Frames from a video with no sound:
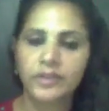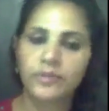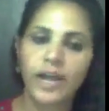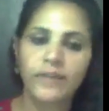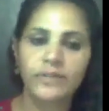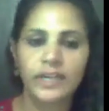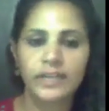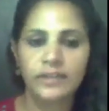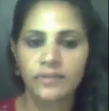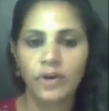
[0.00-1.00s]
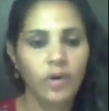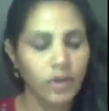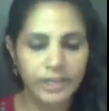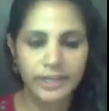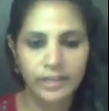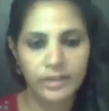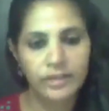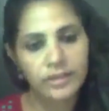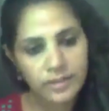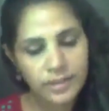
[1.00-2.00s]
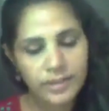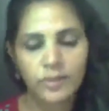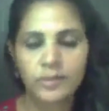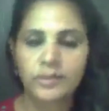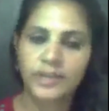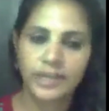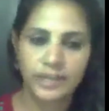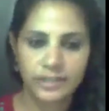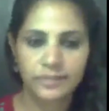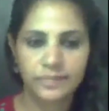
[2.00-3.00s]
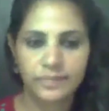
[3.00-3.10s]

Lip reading: you have a leave or holiday. That's also correct.